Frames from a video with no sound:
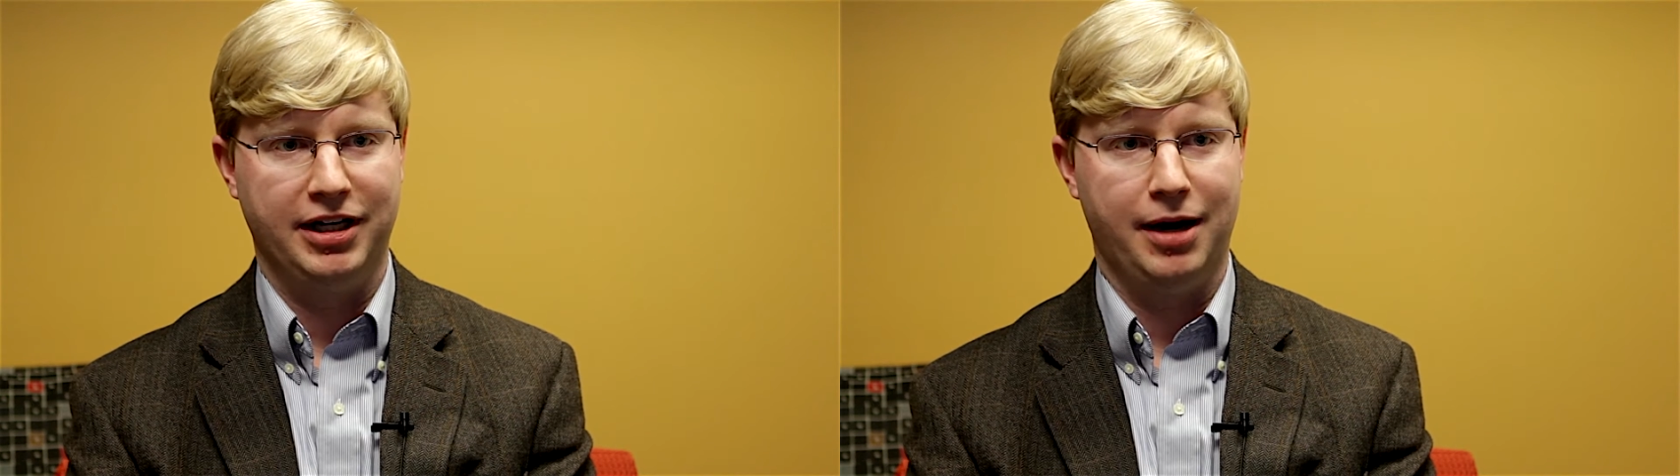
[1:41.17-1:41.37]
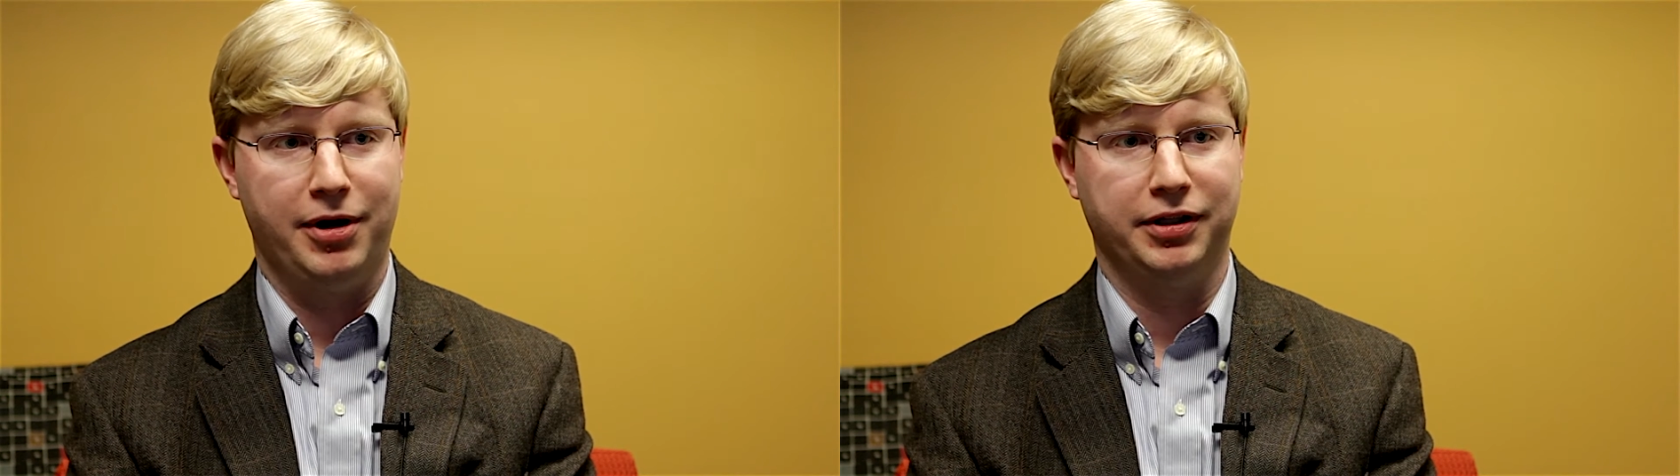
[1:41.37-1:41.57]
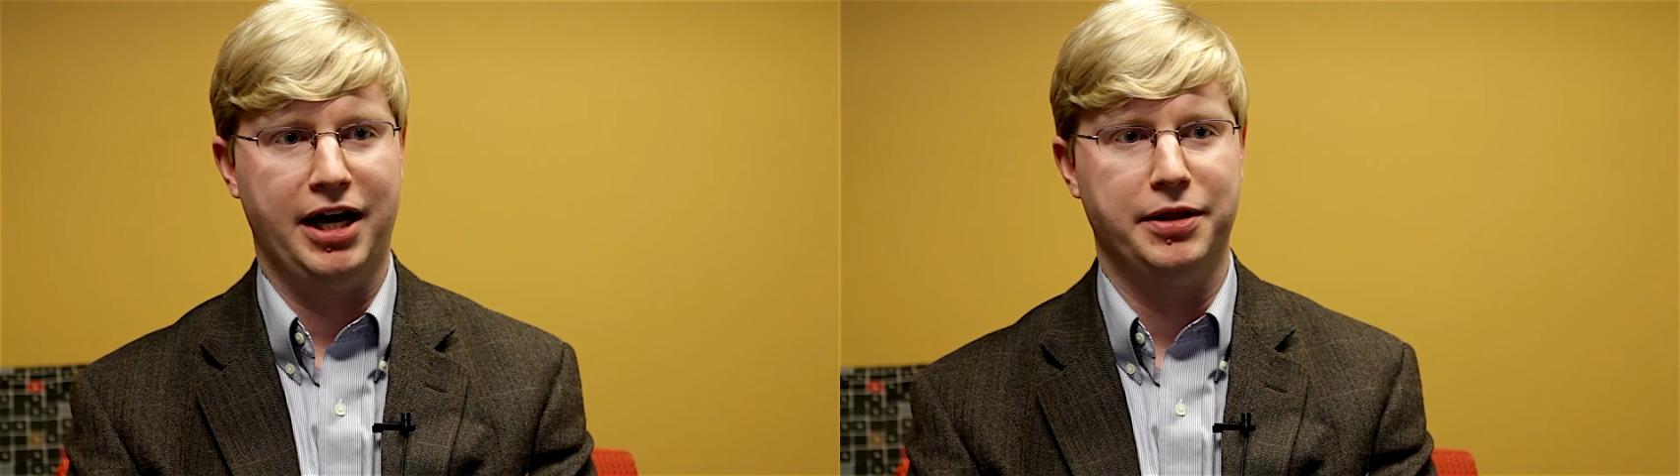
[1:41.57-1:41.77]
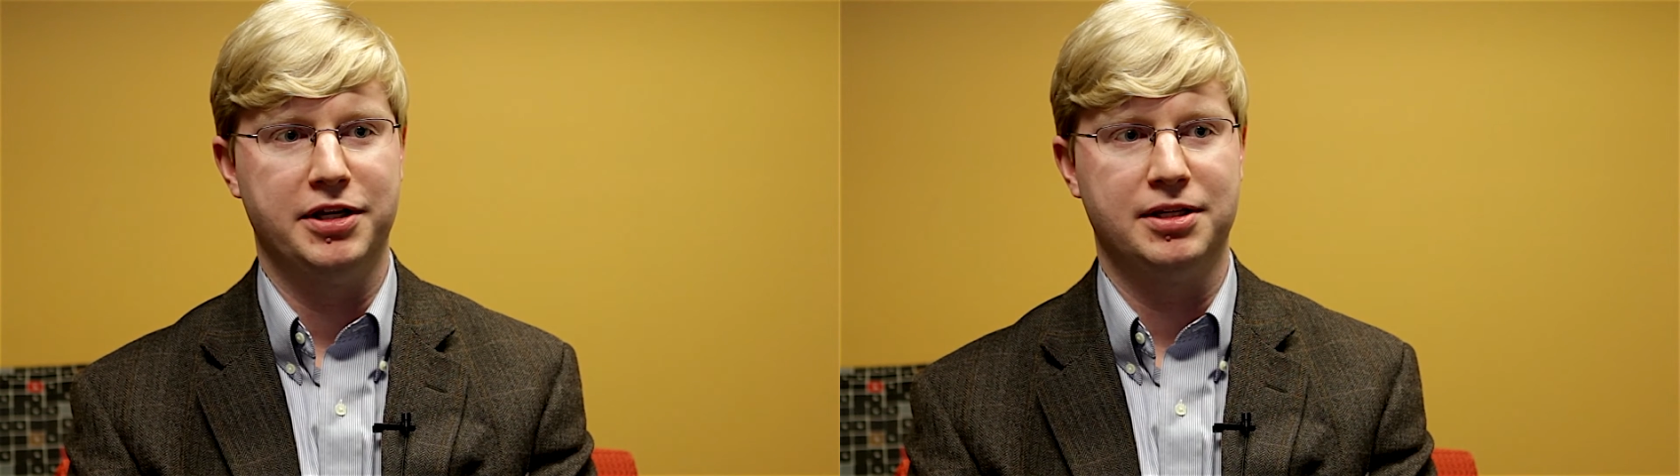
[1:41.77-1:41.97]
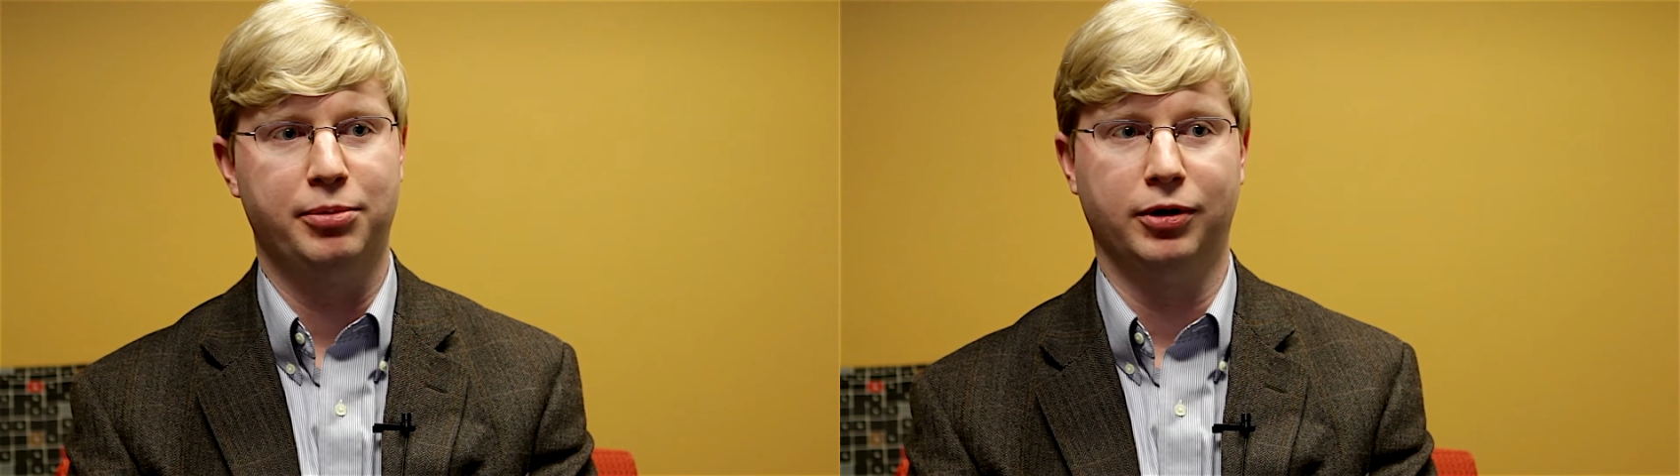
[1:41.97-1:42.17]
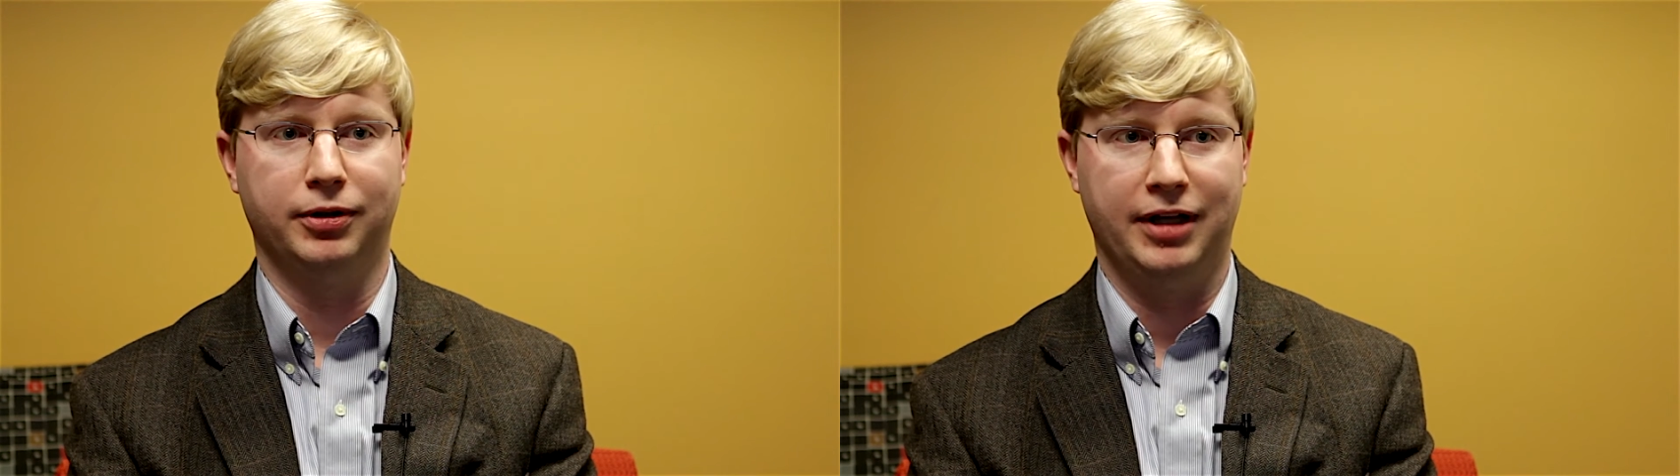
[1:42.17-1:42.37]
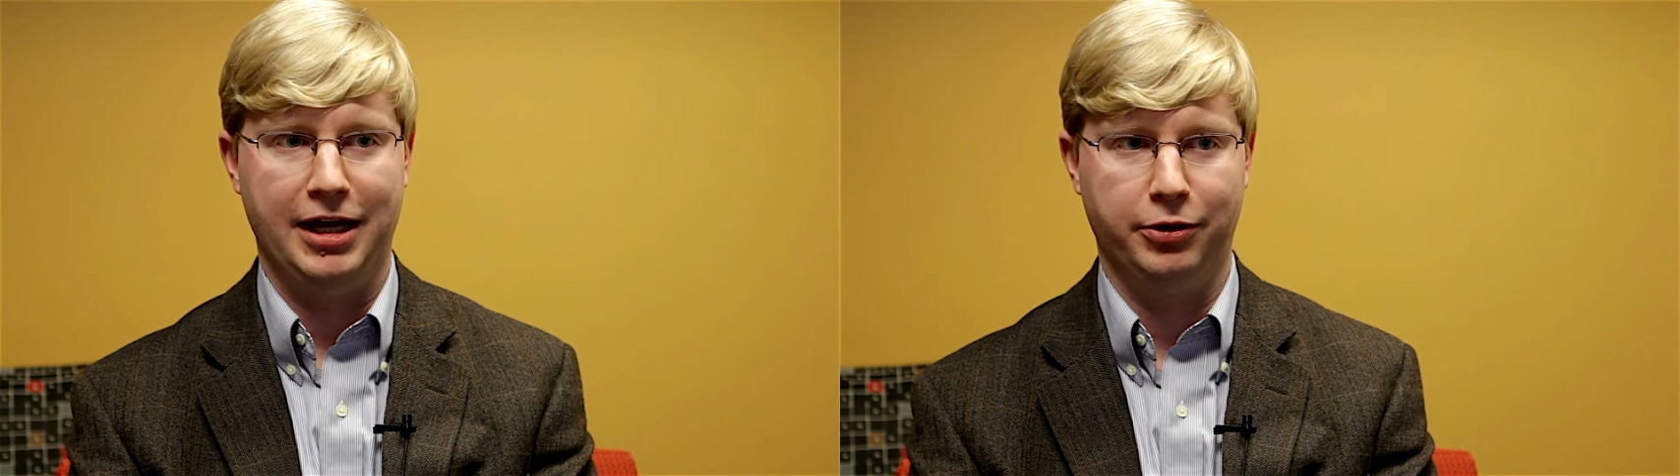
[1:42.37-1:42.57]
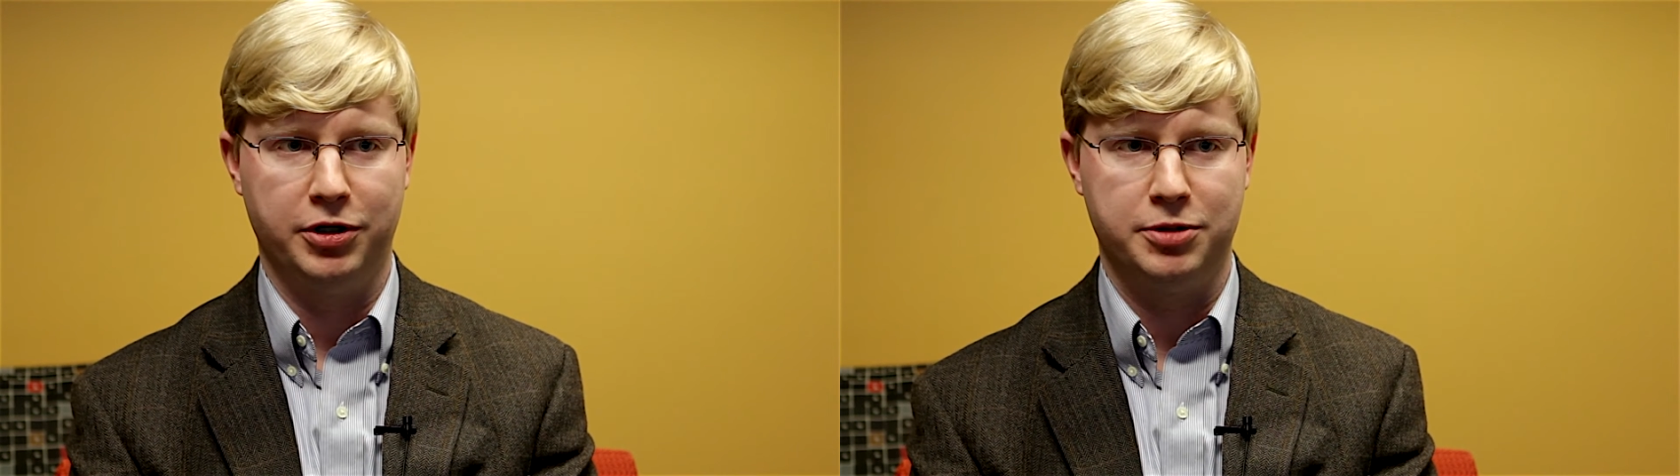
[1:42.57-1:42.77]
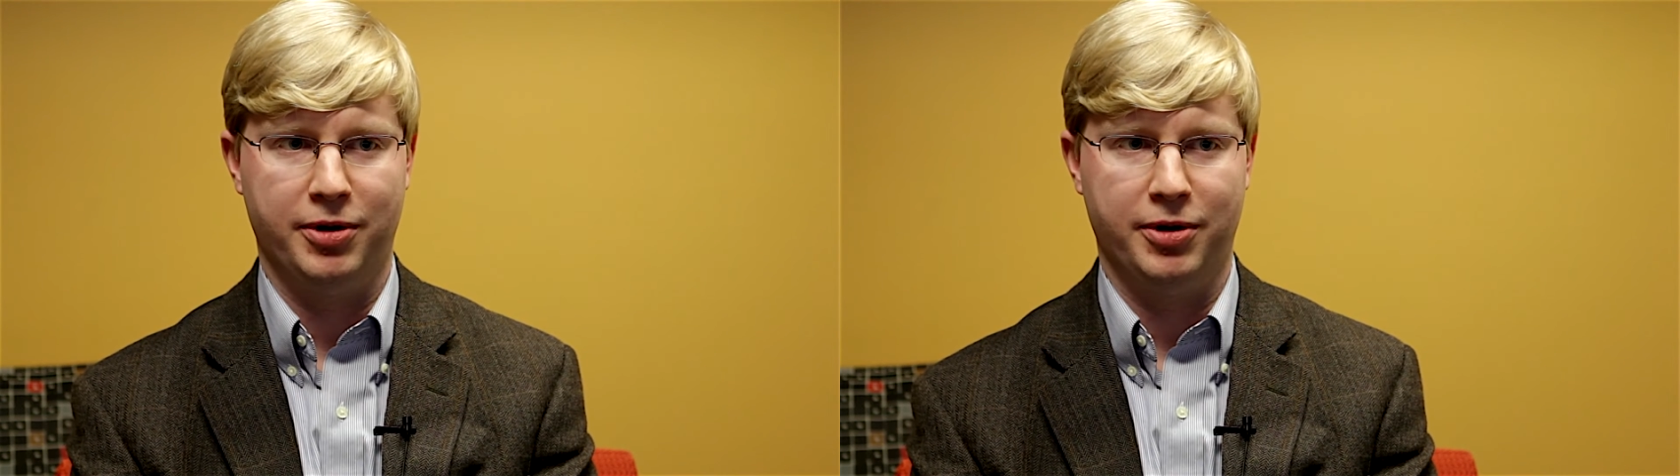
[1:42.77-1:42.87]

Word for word: come online that support language,